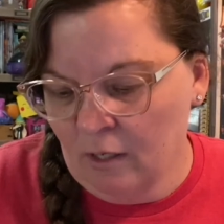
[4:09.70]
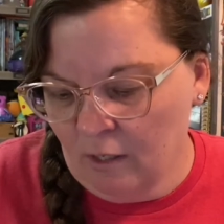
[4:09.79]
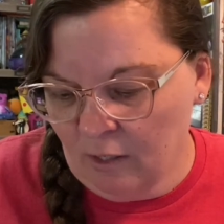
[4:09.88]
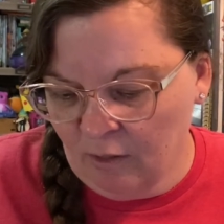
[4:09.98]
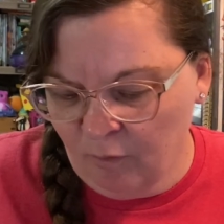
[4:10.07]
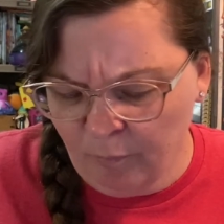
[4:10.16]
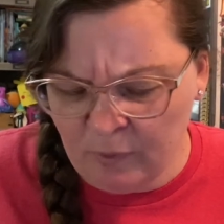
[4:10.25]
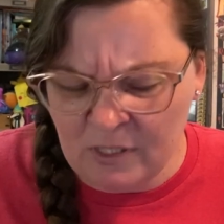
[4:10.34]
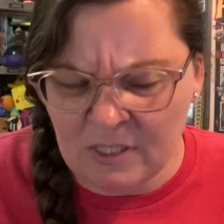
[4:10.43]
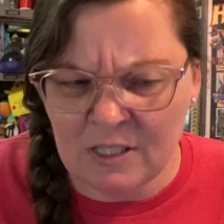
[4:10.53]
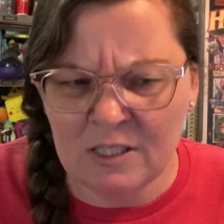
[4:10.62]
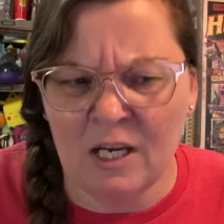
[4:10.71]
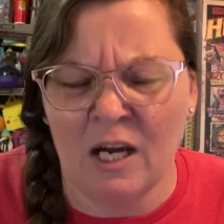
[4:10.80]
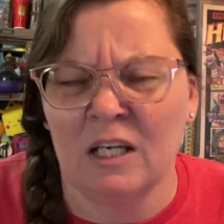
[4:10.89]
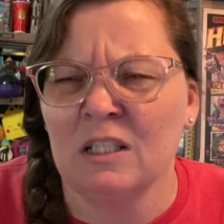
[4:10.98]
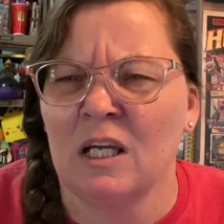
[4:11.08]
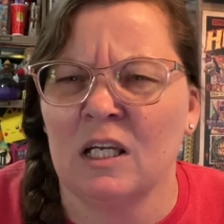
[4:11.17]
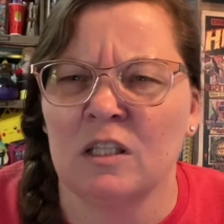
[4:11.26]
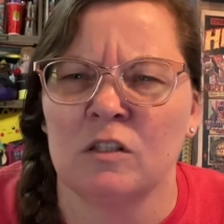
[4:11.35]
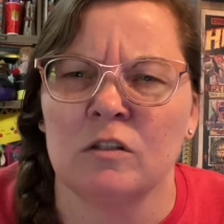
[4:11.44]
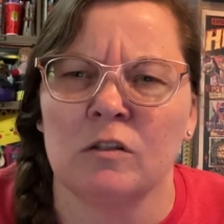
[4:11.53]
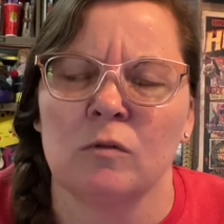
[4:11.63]
But this is kind of like the
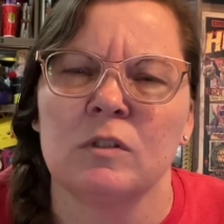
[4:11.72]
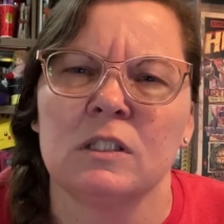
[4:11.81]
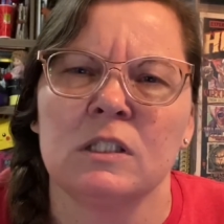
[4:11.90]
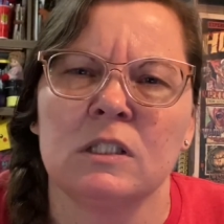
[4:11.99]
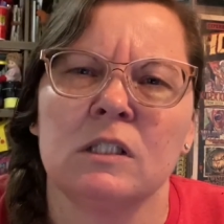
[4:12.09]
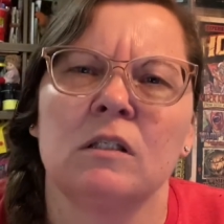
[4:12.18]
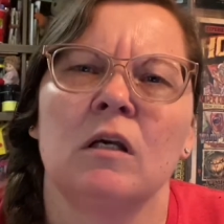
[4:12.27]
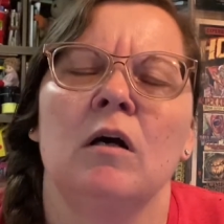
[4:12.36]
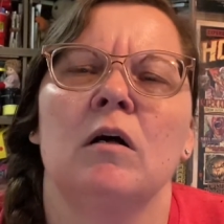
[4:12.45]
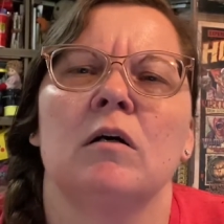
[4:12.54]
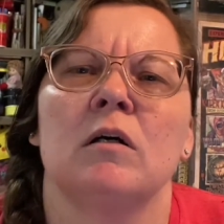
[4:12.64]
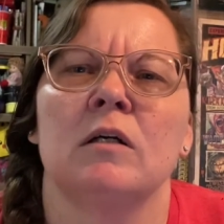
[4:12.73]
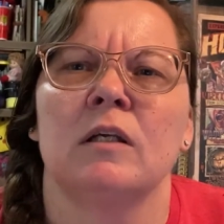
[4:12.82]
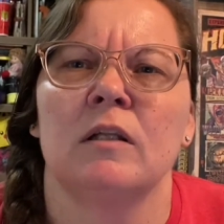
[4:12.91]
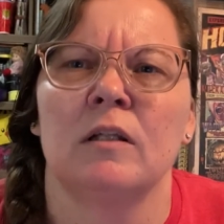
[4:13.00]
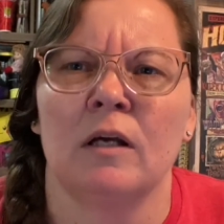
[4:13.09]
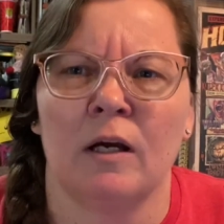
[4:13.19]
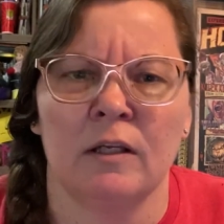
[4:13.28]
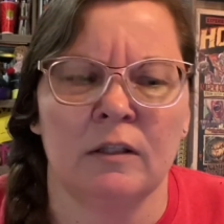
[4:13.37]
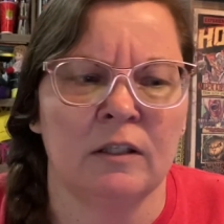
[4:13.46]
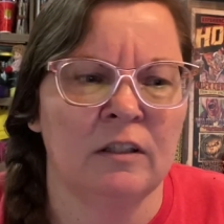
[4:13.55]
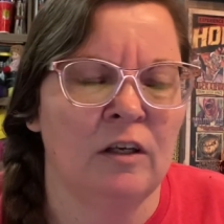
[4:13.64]
slow season on the
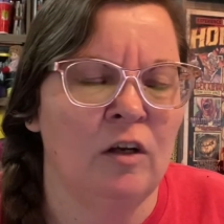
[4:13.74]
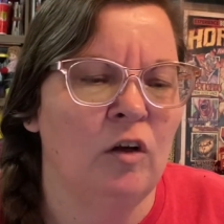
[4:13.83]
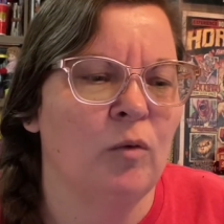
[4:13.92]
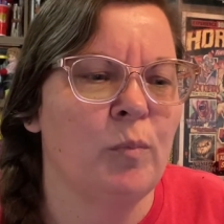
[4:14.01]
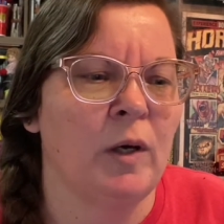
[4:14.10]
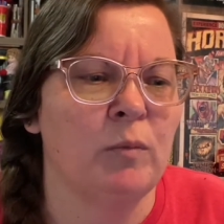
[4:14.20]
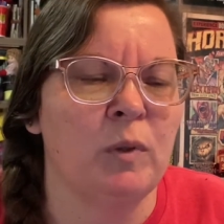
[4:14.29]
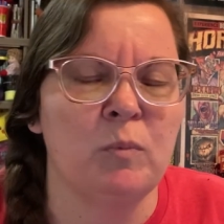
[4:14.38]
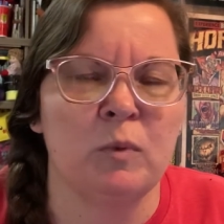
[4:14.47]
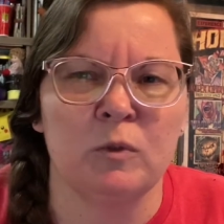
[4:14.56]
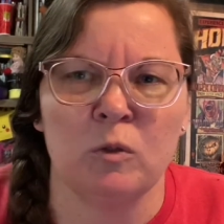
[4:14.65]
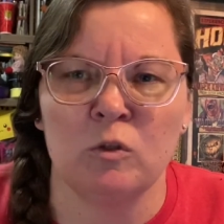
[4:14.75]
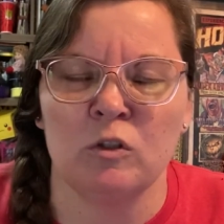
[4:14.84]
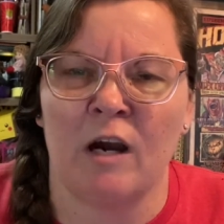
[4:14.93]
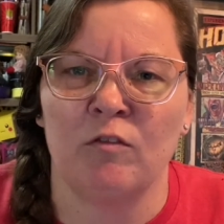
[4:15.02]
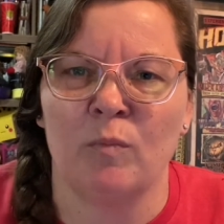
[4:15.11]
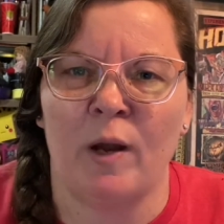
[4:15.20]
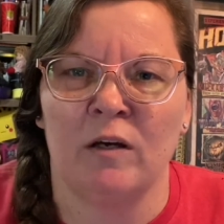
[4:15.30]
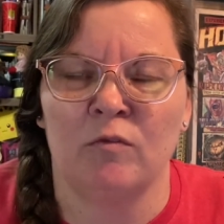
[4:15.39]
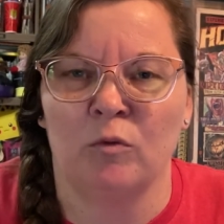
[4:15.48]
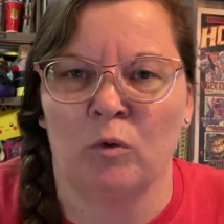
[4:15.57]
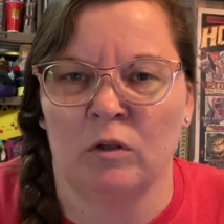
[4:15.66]
island, but people do travel back
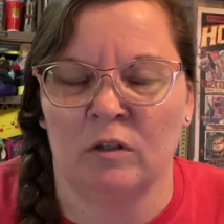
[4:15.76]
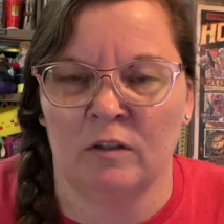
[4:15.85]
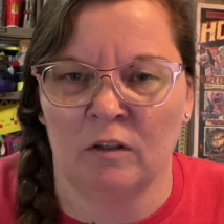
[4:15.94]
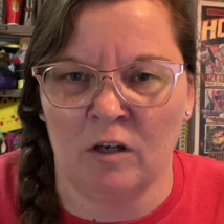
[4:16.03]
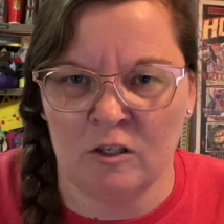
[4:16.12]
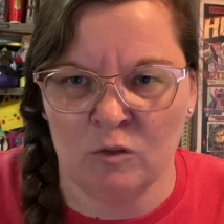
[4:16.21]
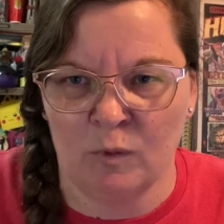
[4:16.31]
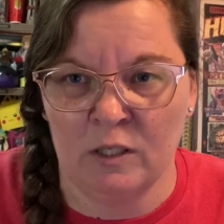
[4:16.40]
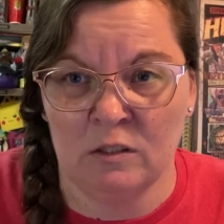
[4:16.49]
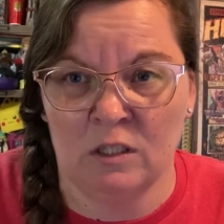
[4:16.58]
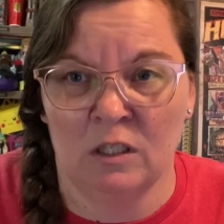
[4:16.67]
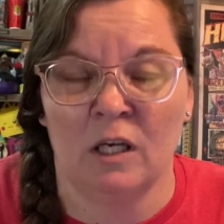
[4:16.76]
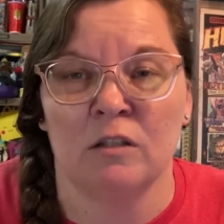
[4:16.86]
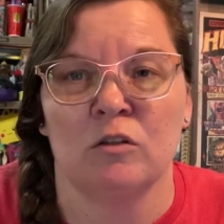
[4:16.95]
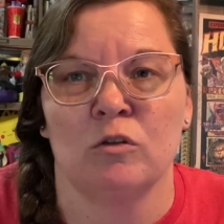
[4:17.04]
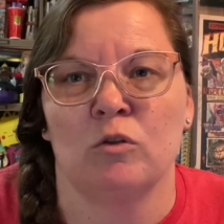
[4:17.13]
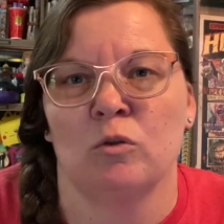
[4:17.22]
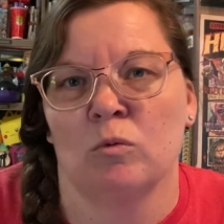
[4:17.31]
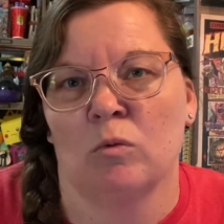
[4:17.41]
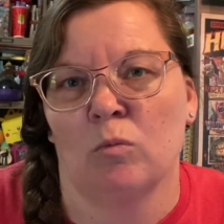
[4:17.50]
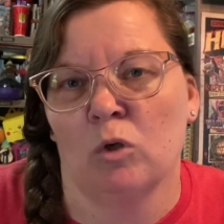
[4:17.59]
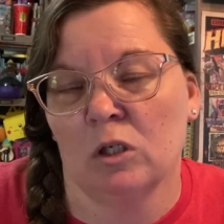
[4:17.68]
and forth on the causeway to get to
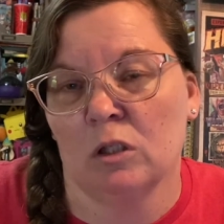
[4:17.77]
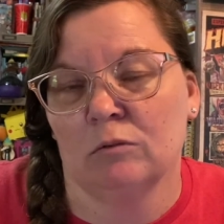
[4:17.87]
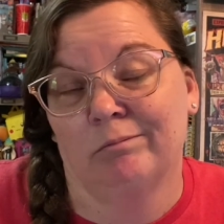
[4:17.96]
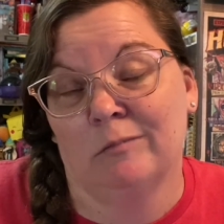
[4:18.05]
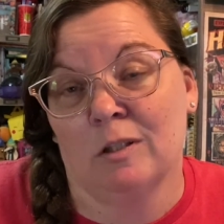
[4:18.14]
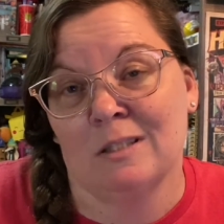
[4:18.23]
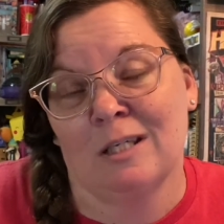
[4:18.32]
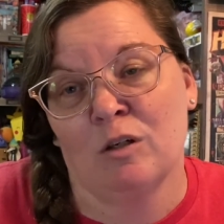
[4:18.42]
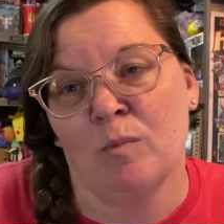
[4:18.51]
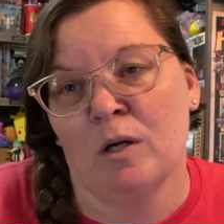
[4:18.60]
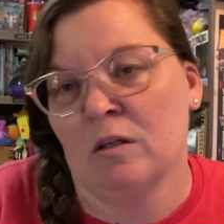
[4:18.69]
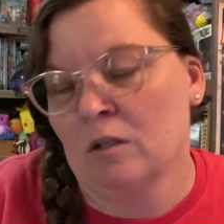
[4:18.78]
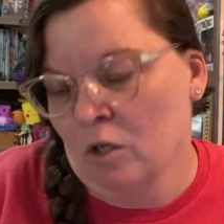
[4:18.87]
work on Sanibel